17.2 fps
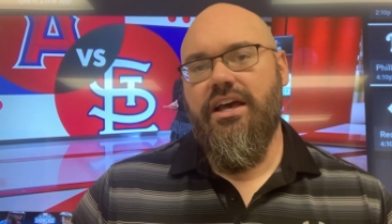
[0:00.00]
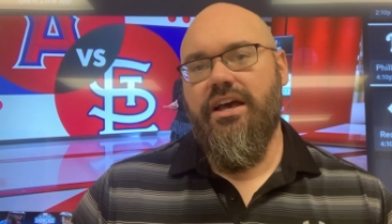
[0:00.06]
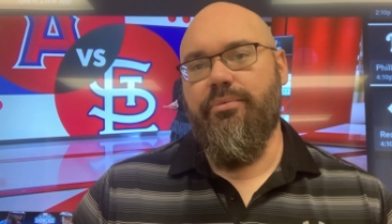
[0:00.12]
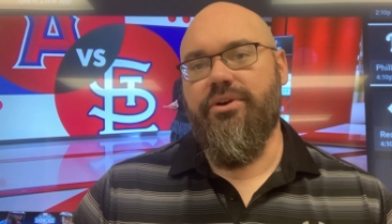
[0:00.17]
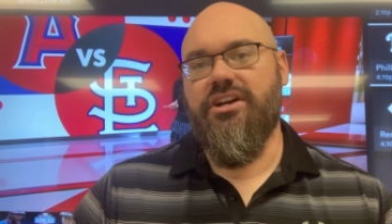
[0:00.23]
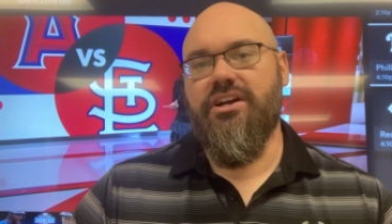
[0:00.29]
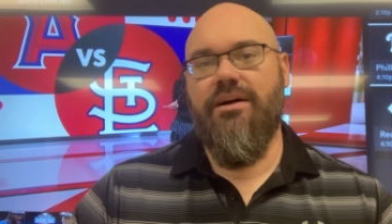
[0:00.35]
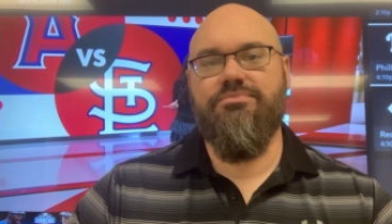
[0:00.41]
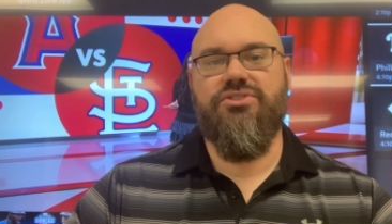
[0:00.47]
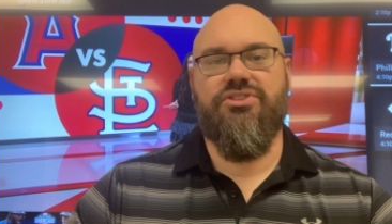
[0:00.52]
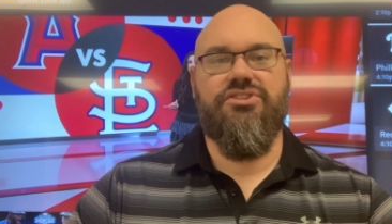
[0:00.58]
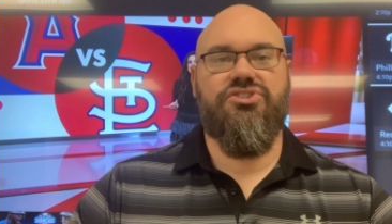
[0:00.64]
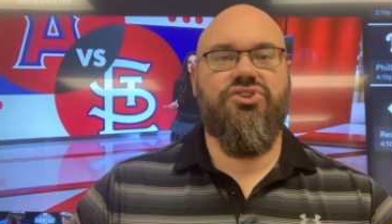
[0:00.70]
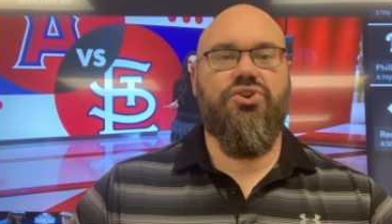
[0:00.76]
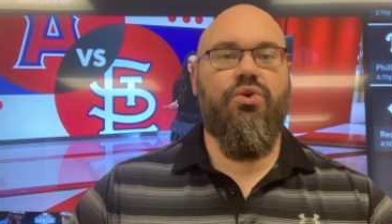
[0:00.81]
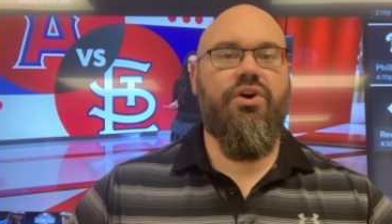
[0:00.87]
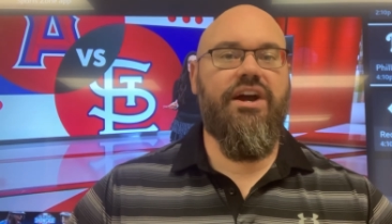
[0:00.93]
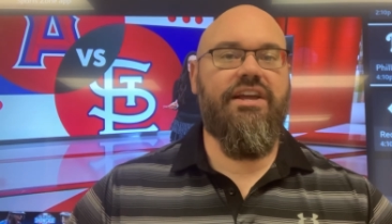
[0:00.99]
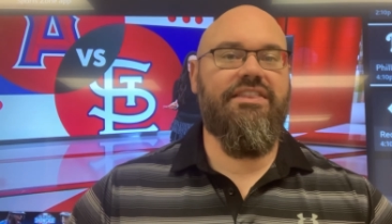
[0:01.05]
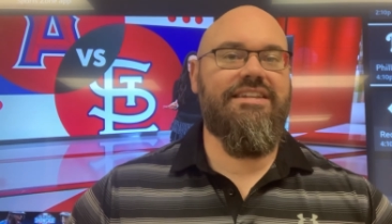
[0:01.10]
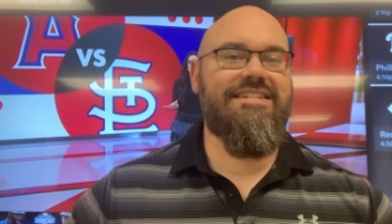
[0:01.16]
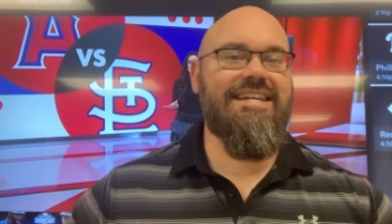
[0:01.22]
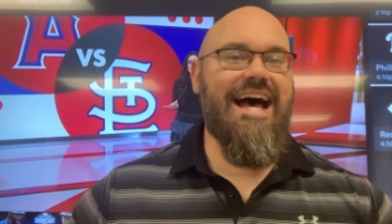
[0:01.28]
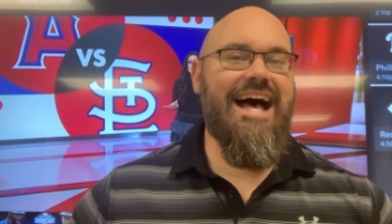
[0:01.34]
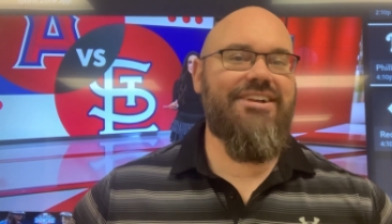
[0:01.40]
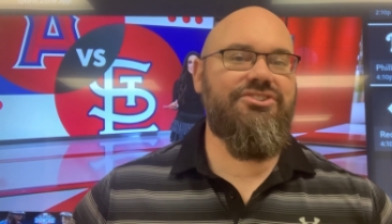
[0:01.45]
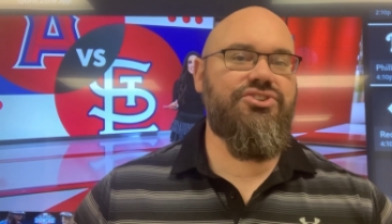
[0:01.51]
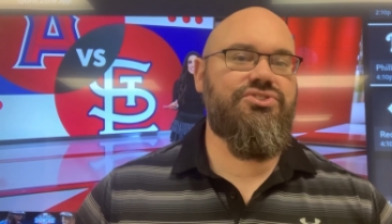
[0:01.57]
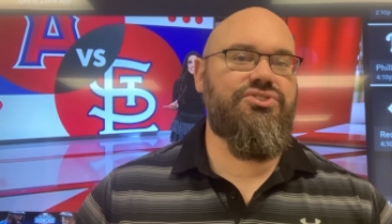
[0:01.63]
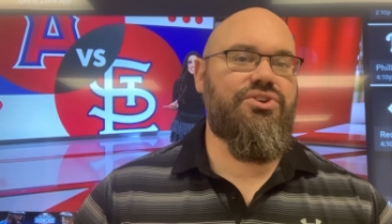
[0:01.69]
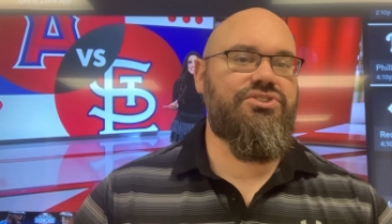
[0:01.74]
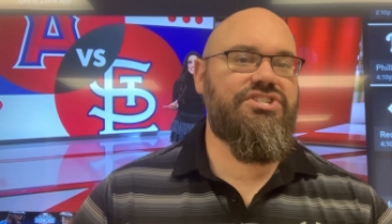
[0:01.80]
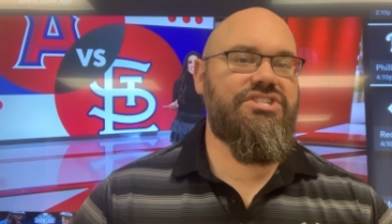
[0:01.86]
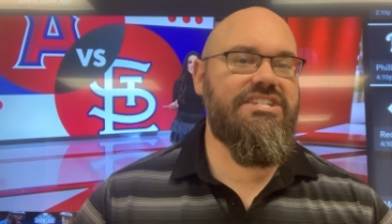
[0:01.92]
When it comes to the scoring, the Dodgers
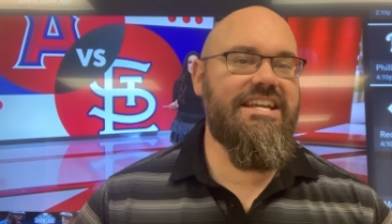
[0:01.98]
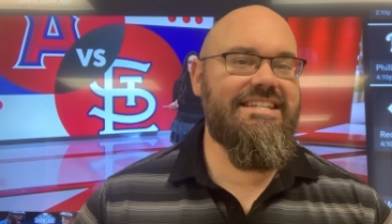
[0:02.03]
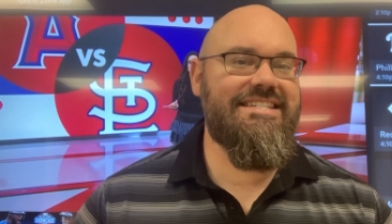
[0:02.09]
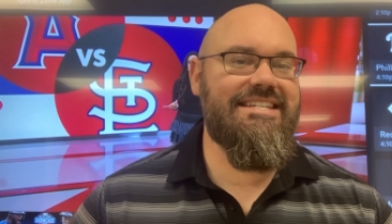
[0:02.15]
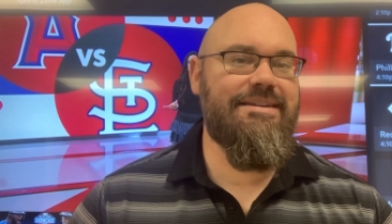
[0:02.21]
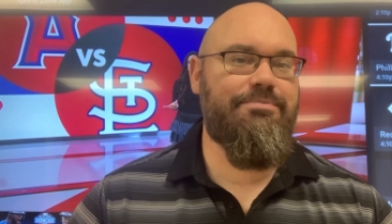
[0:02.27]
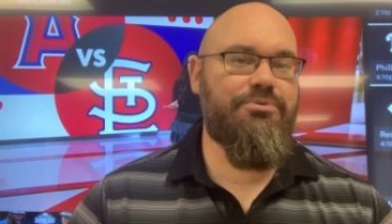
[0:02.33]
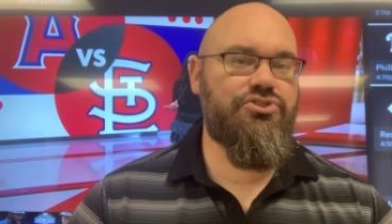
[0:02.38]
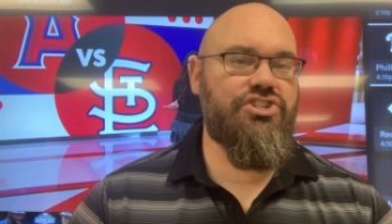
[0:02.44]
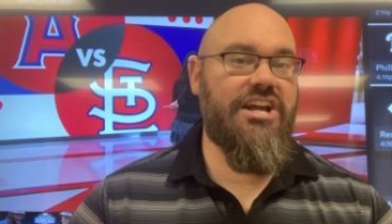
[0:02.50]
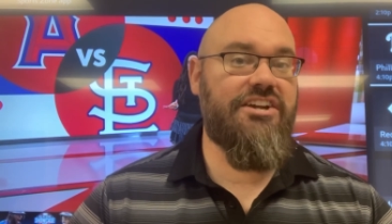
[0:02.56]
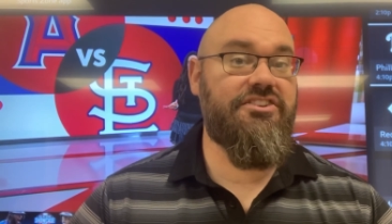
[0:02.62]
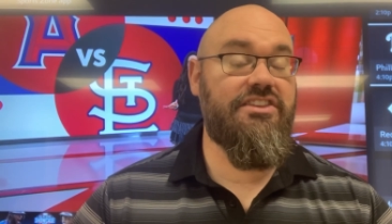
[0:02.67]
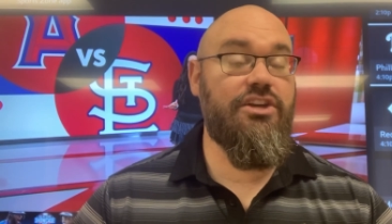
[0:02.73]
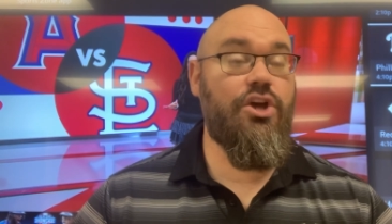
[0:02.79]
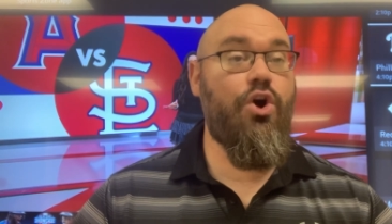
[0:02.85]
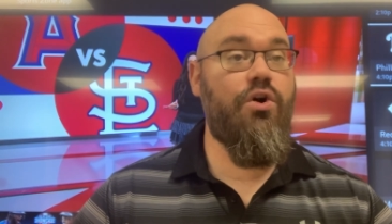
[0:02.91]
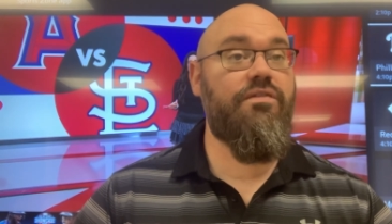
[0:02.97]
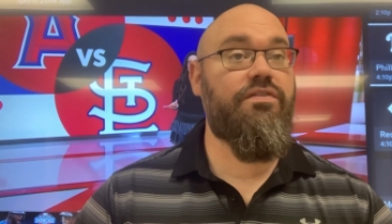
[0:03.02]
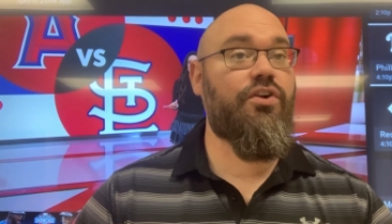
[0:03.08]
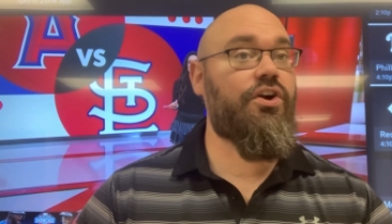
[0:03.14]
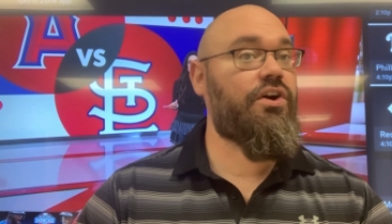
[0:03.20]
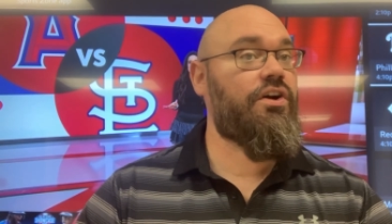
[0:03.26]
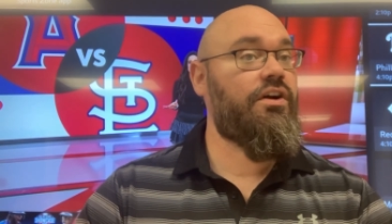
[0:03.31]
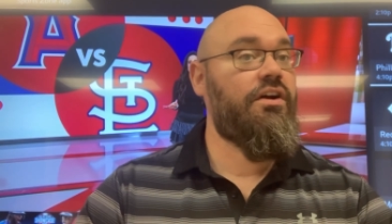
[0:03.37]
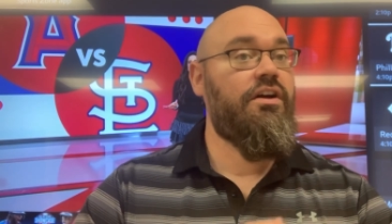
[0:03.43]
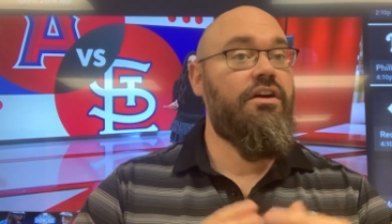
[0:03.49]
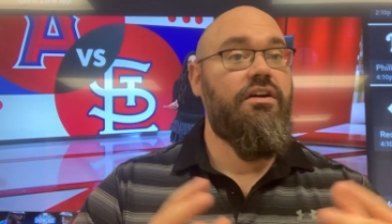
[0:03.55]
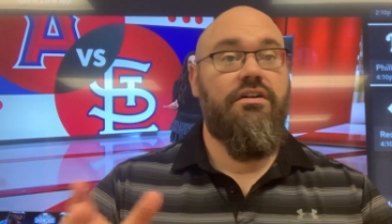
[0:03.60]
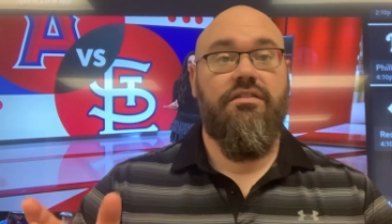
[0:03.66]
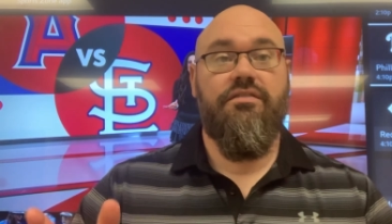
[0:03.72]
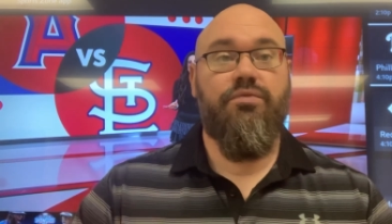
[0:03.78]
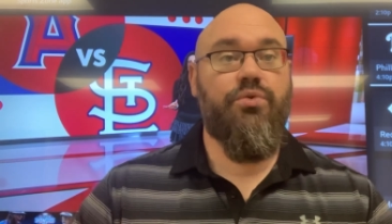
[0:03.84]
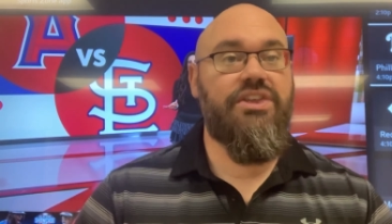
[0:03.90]
are 60% to the over
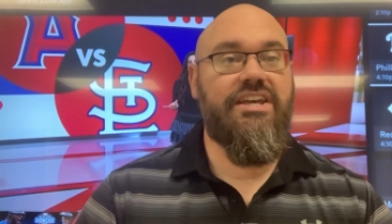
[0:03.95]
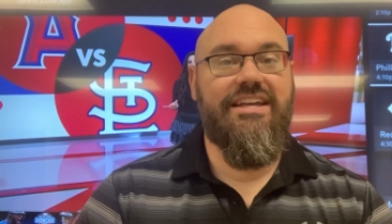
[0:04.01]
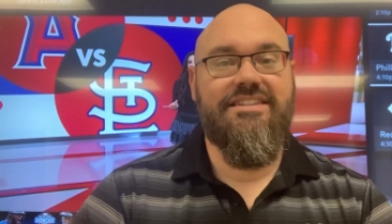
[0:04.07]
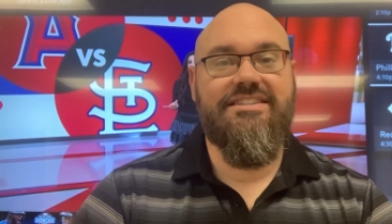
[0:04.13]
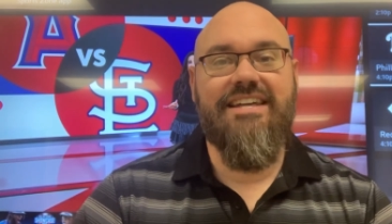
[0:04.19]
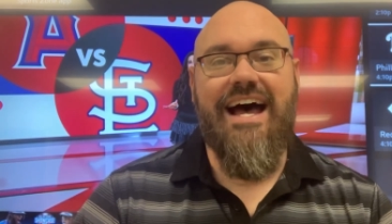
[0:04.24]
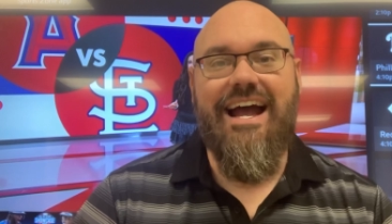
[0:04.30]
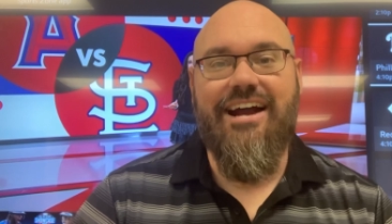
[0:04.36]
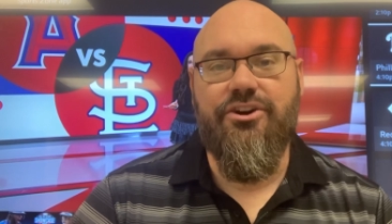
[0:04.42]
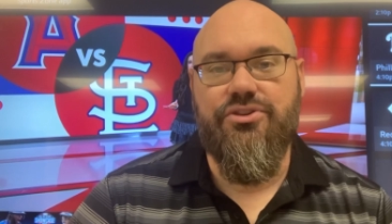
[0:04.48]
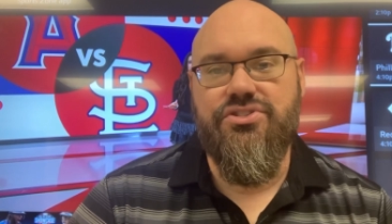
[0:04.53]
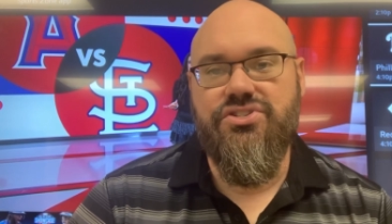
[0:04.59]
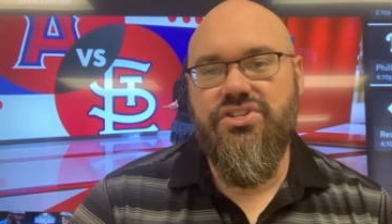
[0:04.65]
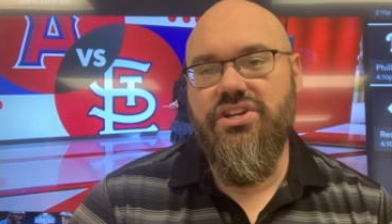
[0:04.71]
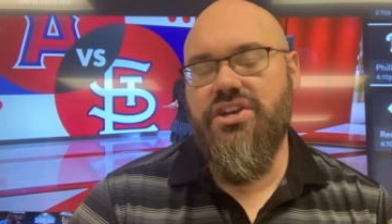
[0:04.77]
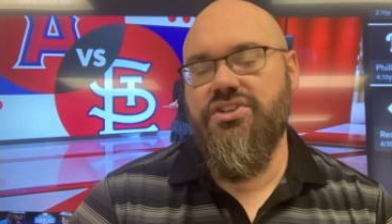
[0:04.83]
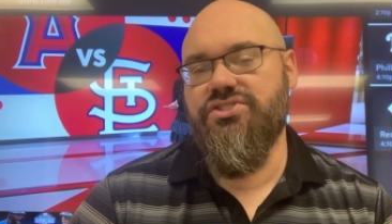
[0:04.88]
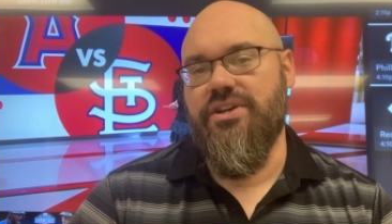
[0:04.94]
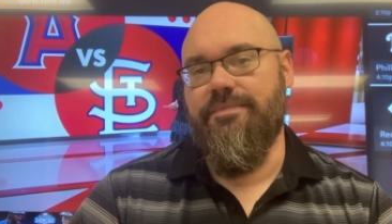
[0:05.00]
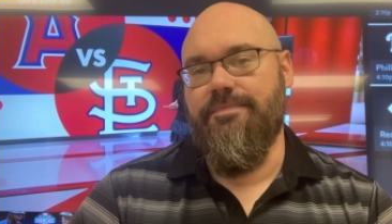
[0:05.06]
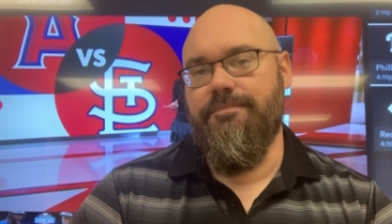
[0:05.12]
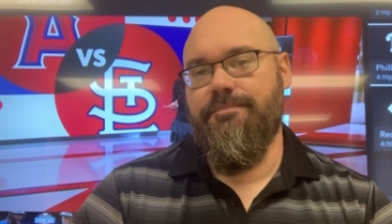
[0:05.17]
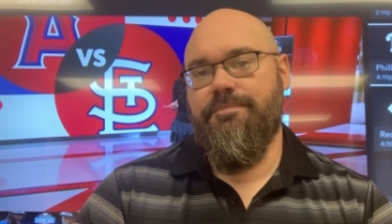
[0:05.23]
for the entire season.